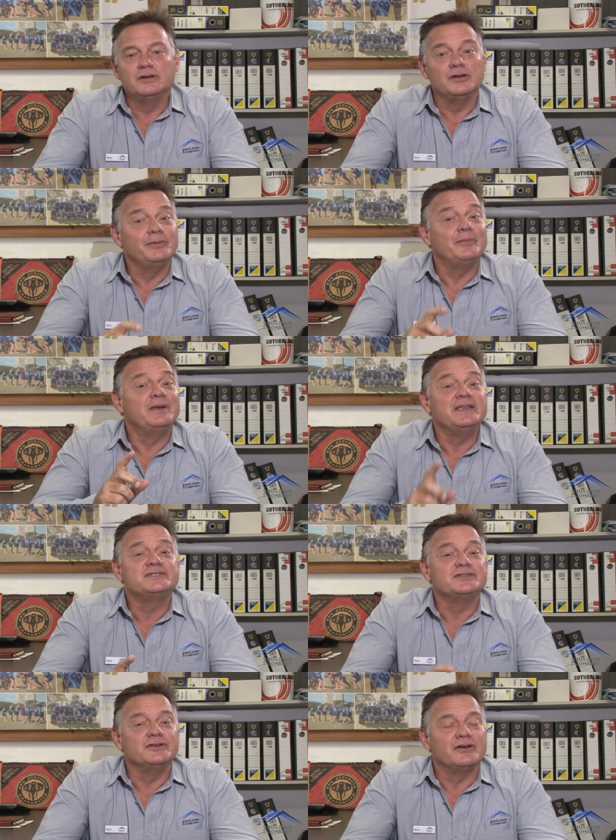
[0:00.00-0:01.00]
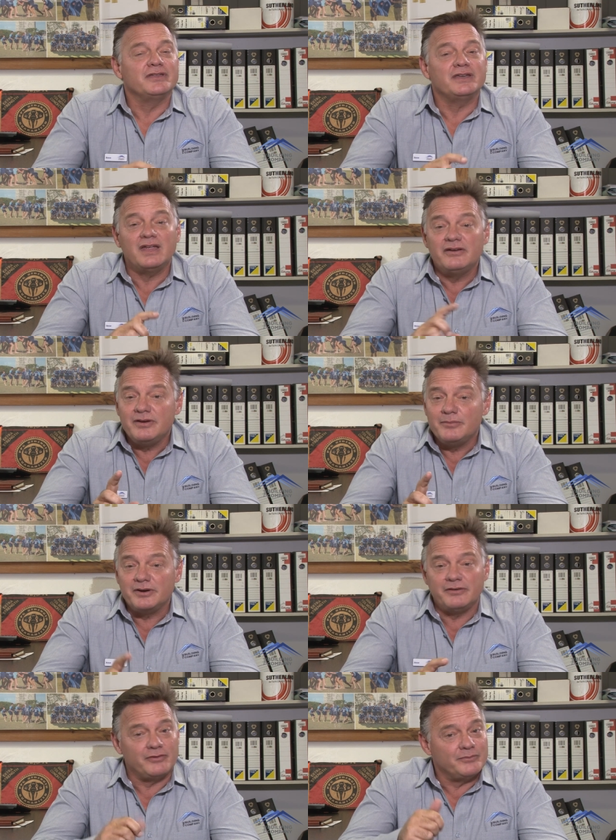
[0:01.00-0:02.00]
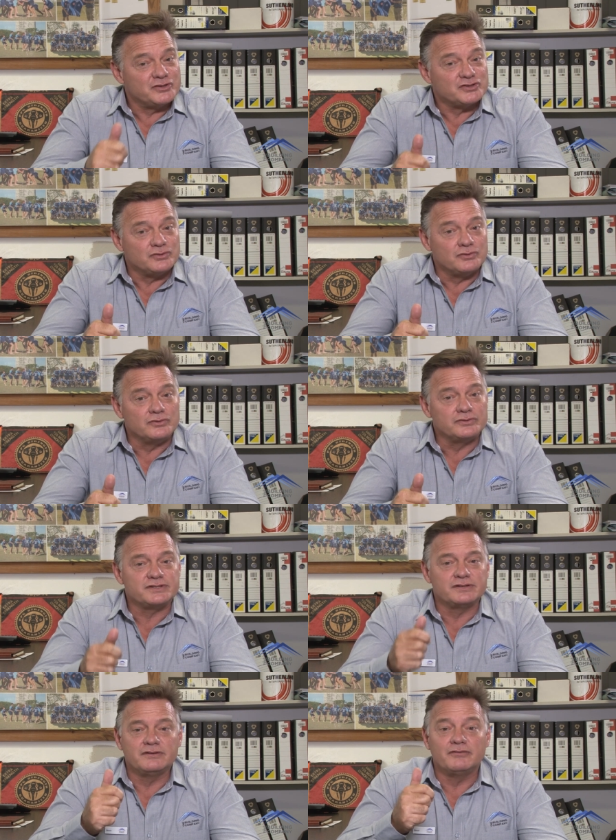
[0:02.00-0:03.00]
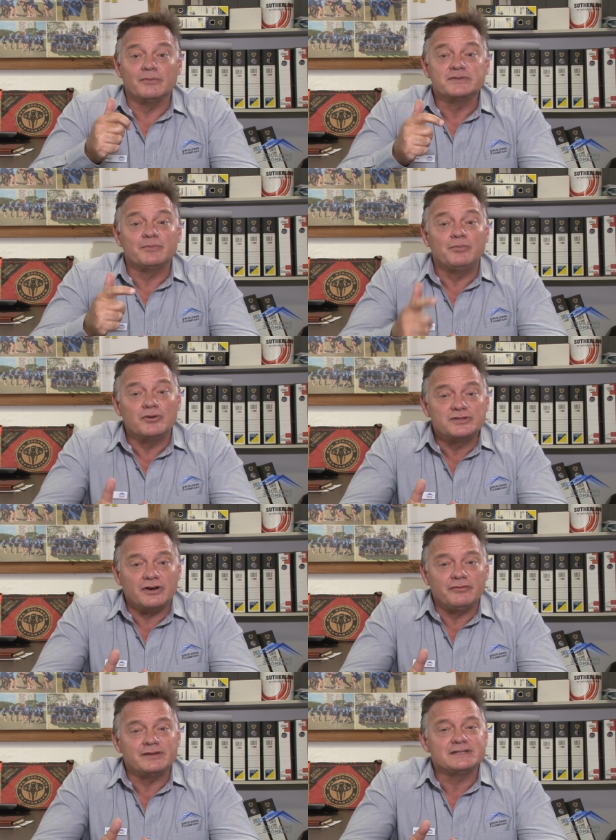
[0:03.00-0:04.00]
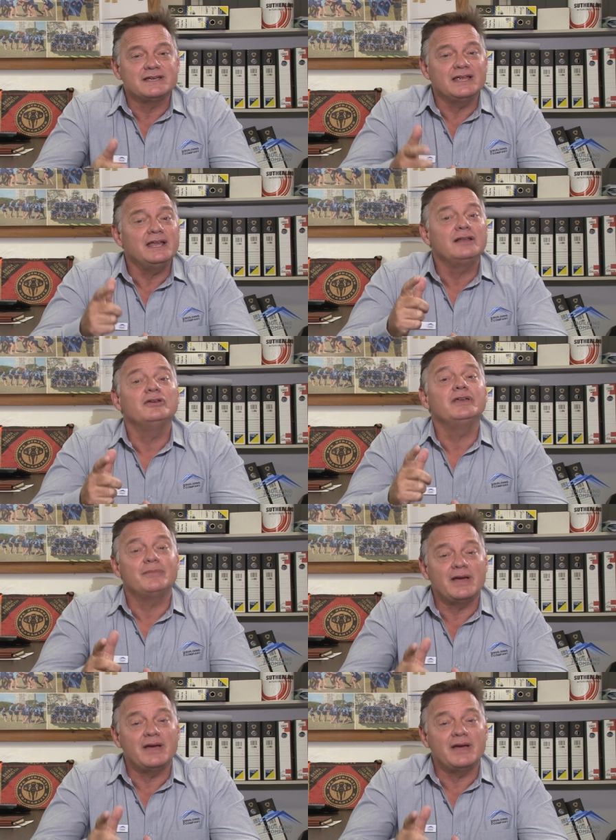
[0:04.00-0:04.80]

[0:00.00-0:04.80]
You'll be pleased to know that everybody from the stores, from support office, including